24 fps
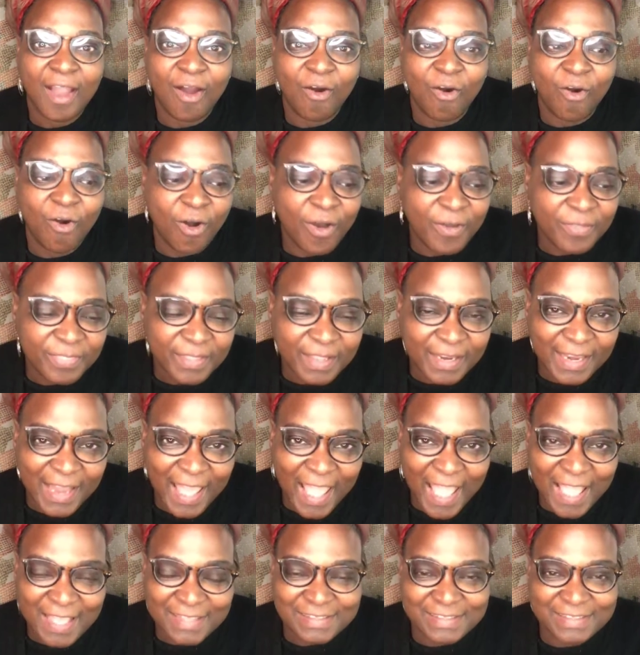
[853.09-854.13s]
on the
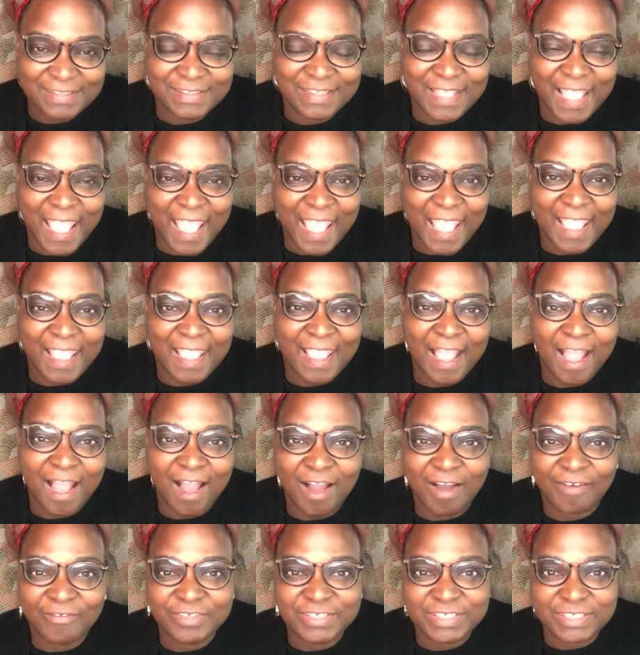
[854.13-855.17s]
last day
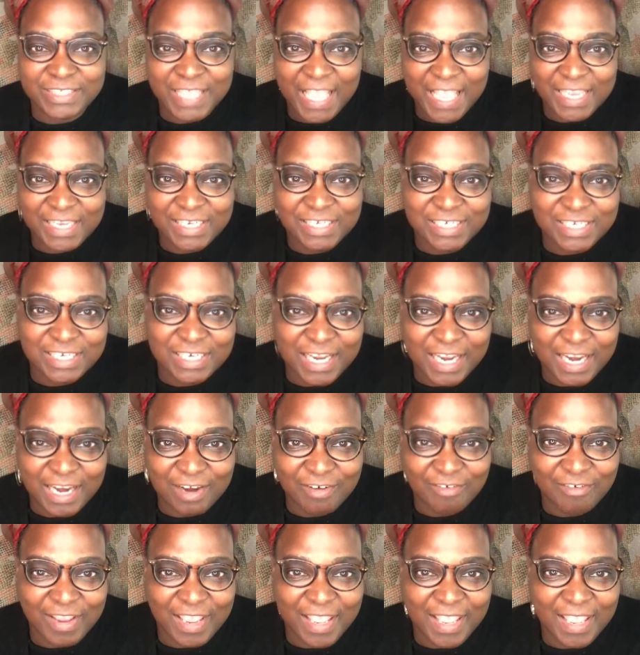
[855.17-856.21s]
of
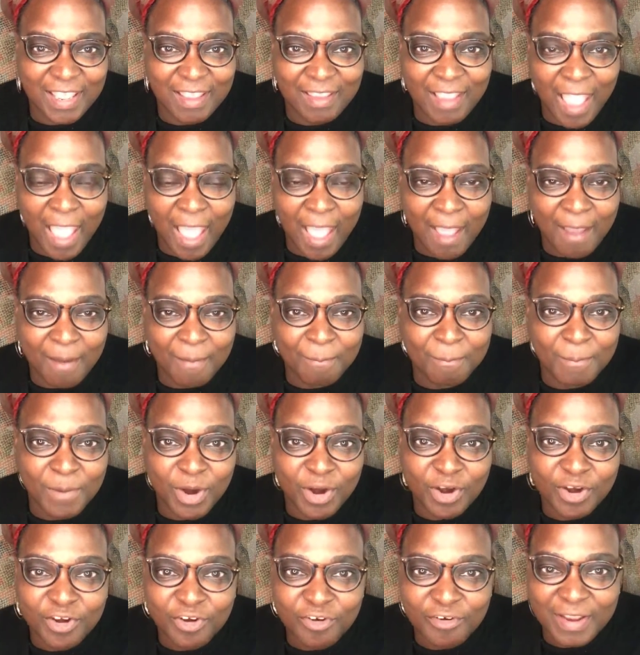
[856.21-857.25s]
stationary
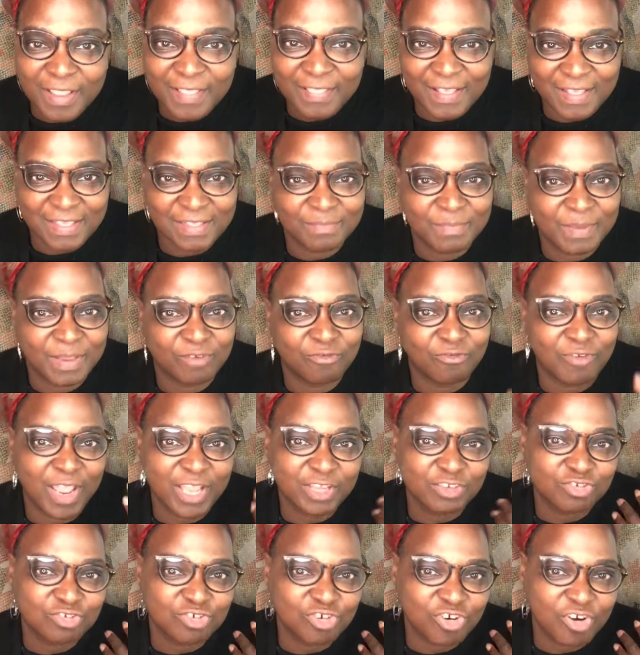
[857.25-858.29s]
Mercury that's been
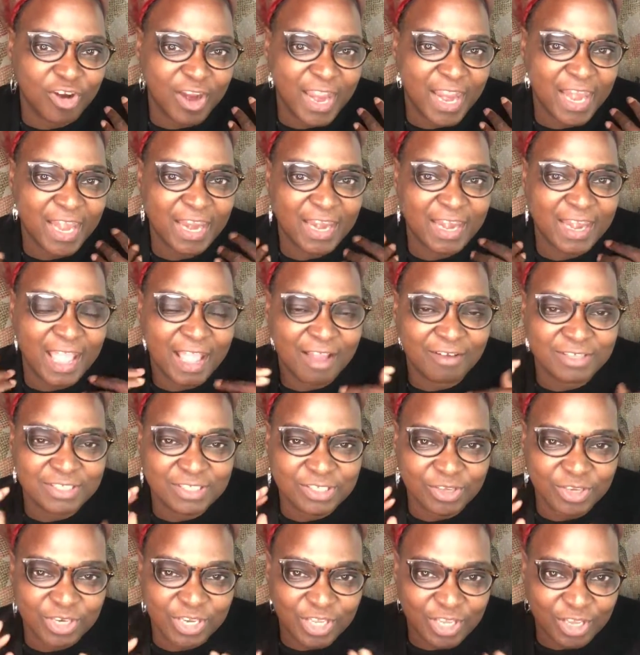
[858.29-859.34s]
retrograde and now it's
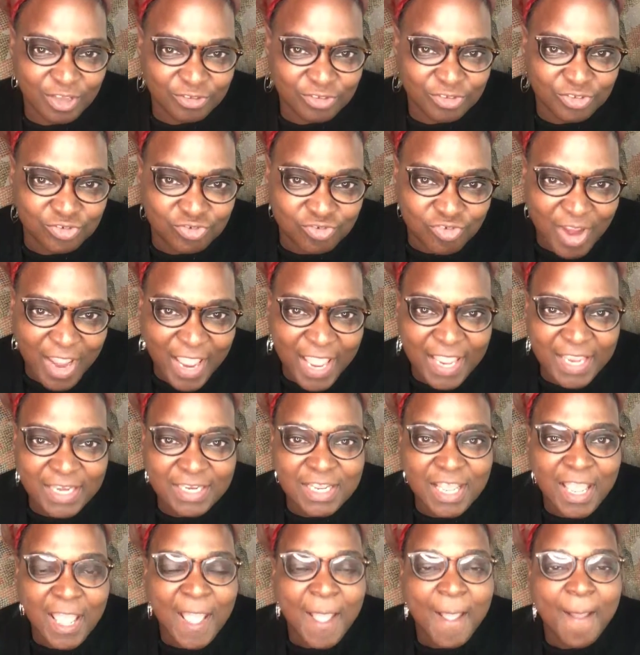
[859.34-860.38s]
going to go straight,
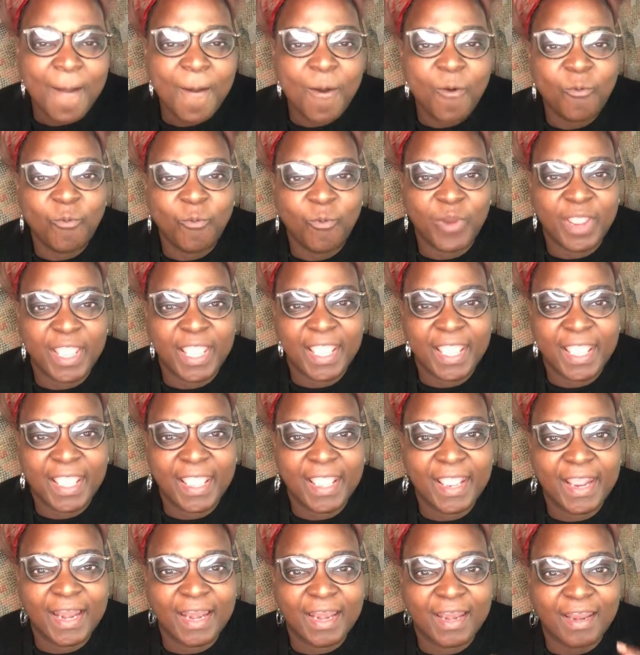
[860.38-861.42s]

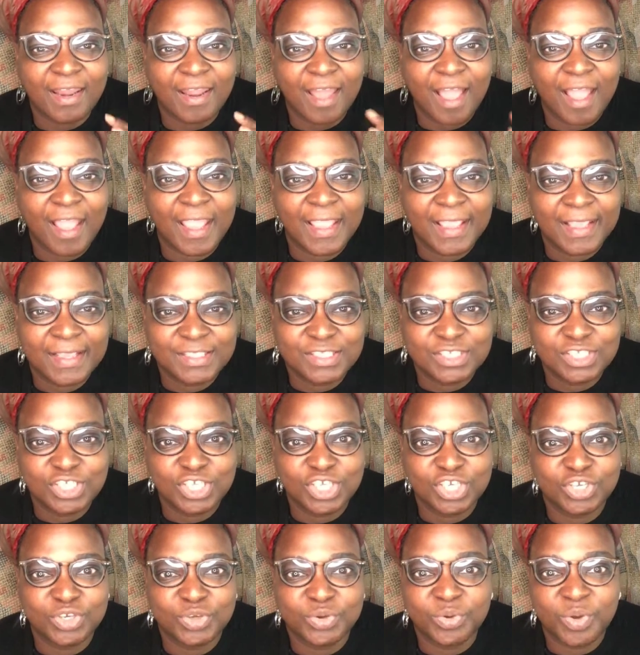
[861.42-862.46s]
we like
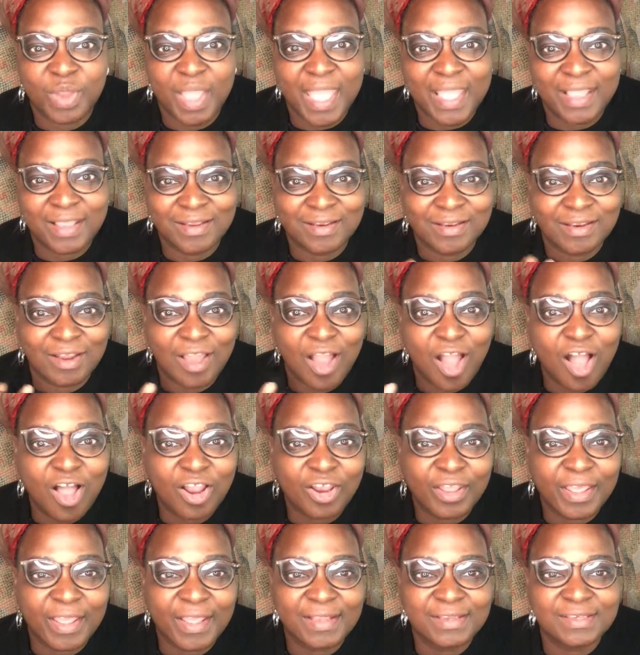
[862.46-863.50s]
to
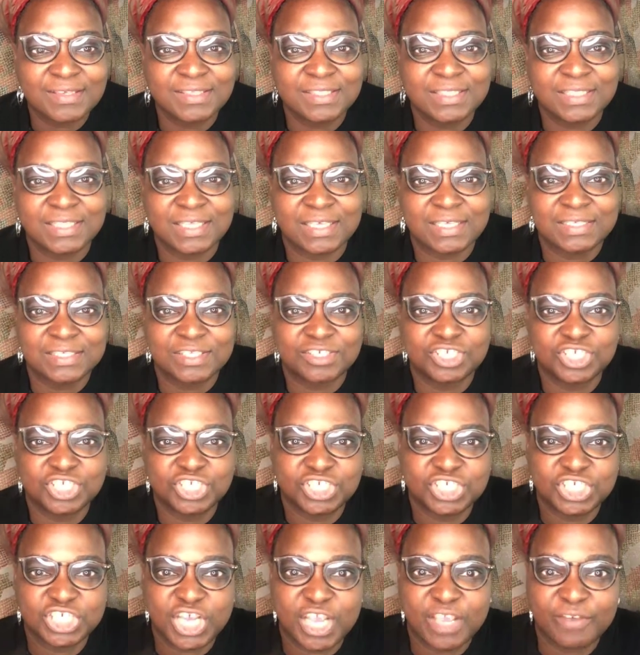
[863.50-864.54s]
acknowledge this
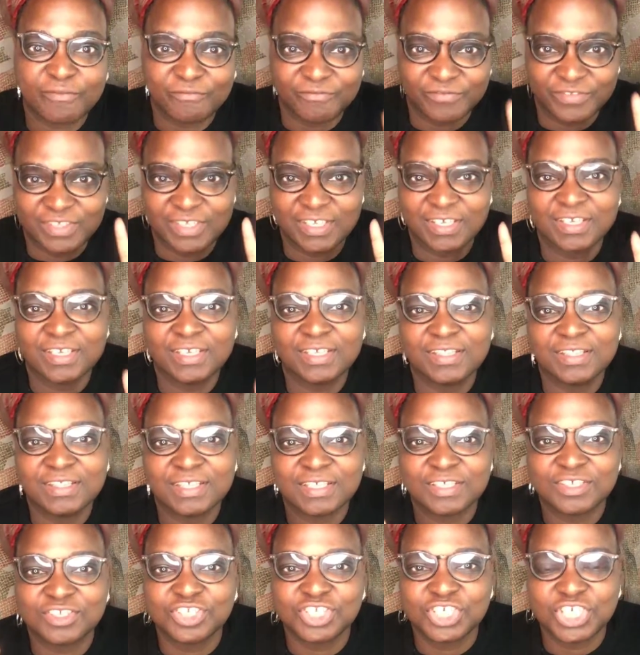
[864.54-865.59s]
shift,
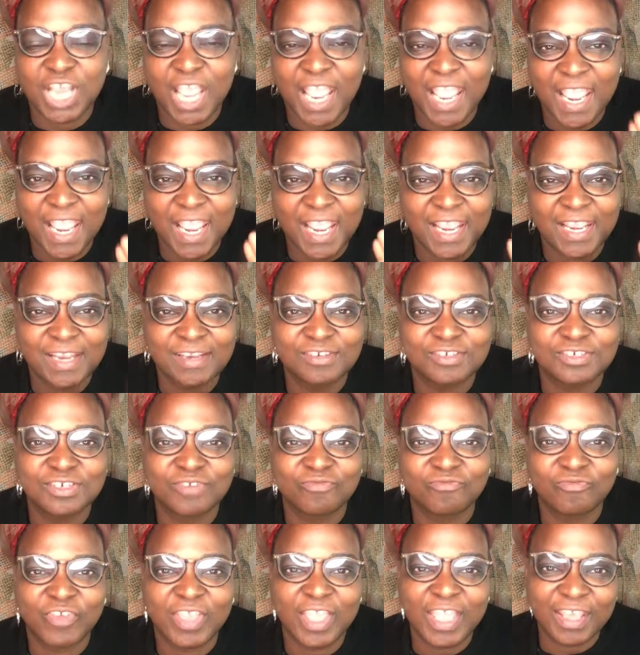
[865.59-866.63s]
this change
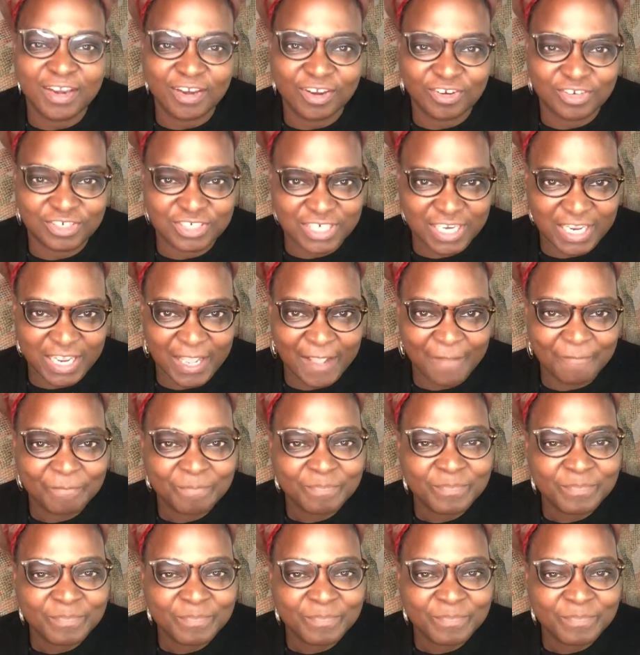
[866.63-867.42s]
of energy.